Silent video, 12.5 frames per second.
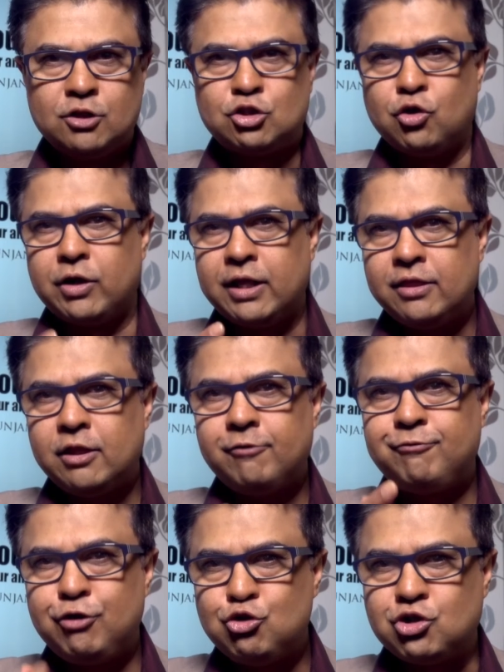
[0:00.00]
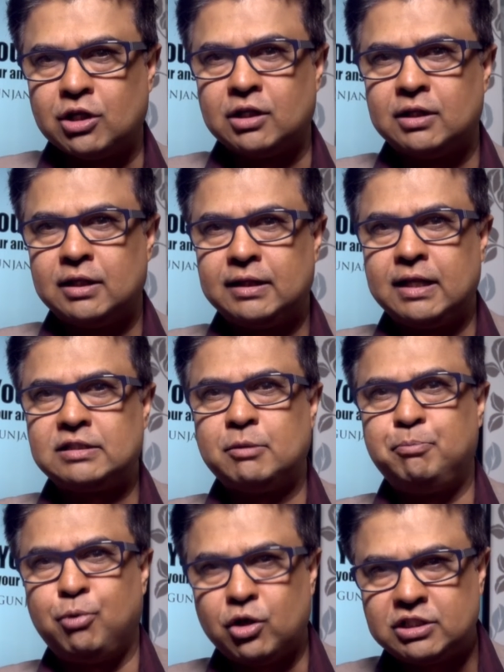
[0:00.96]
So in the future, there's a
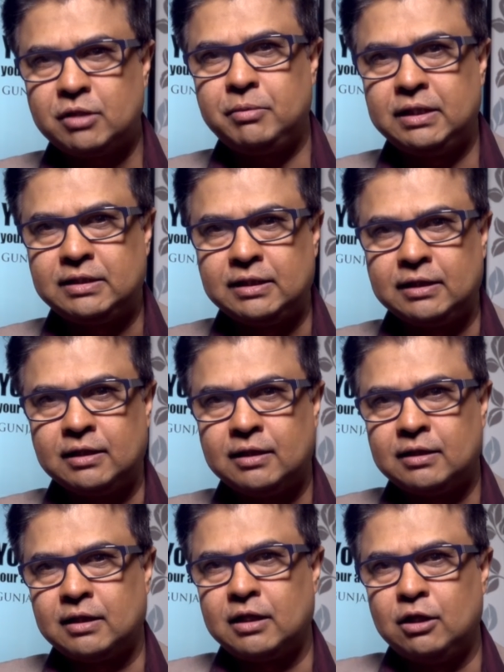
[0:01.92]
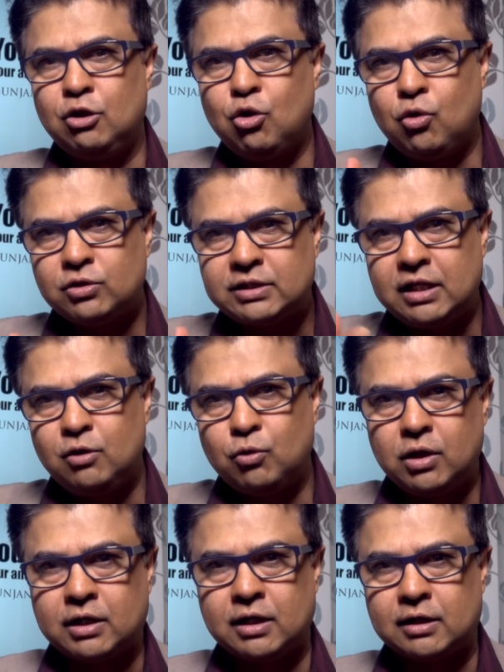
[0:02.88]
possibility that a low-skilled
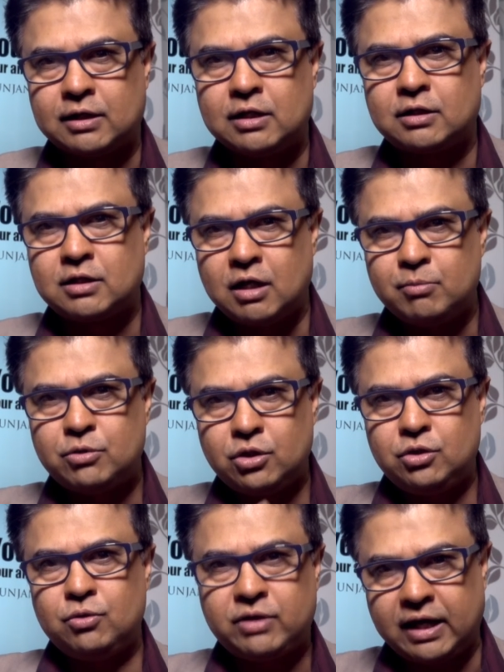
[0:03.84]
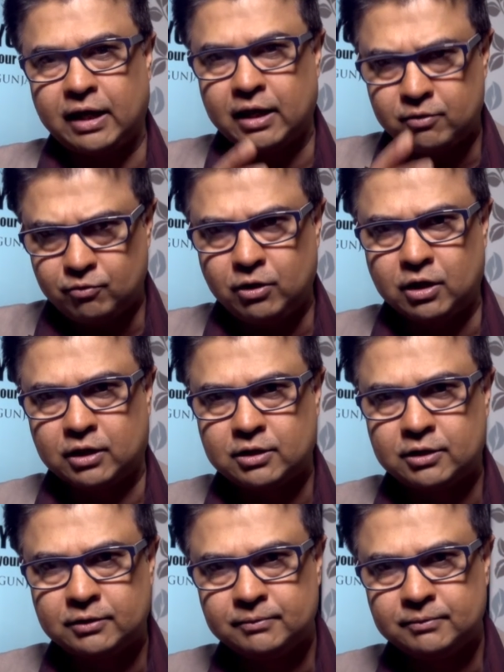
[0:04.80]
worker can come to UK and work.